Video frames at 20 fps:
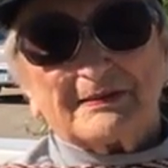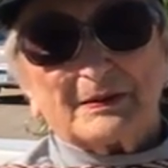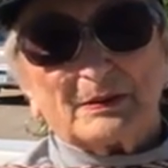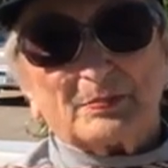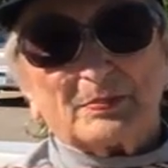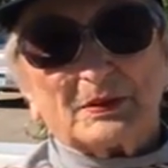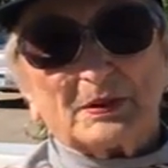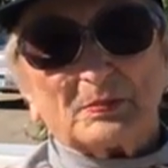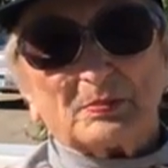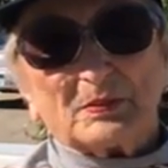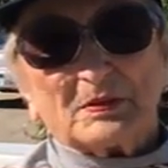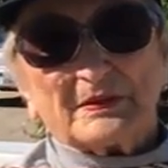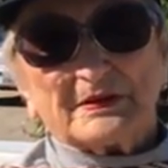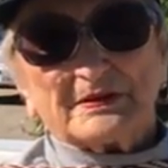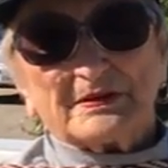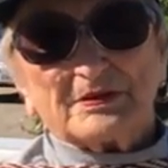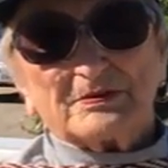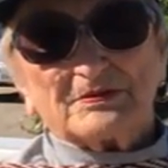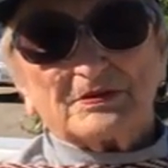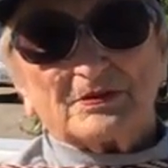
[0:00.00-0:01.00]
the people
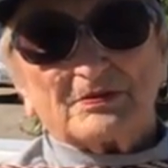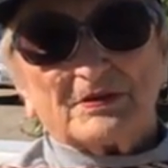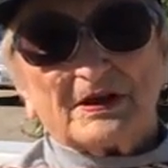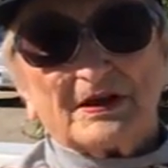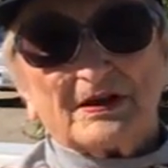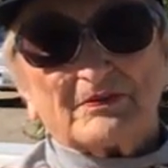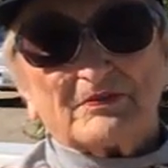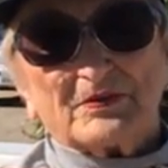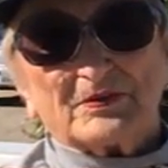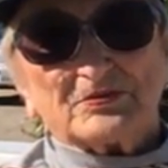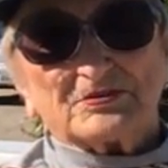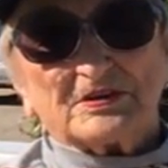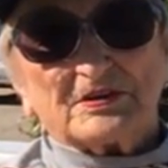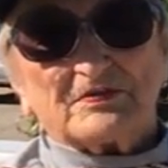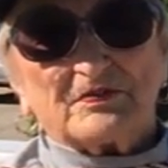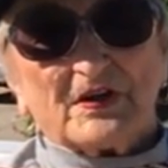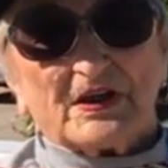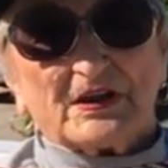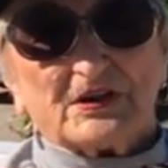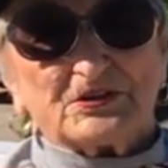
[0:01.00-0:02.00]
that don't have those
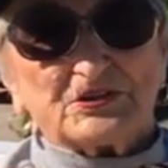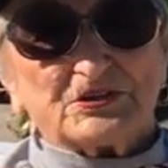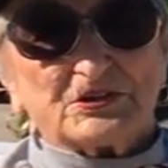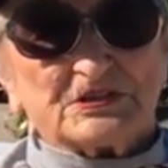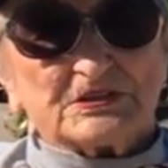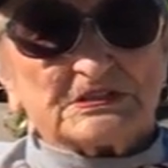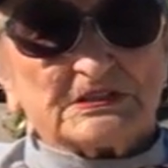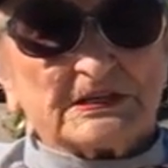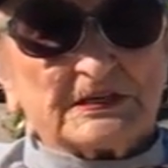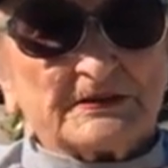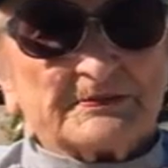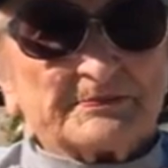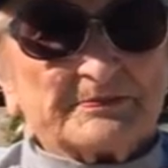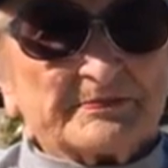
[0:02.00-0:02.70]
advantages.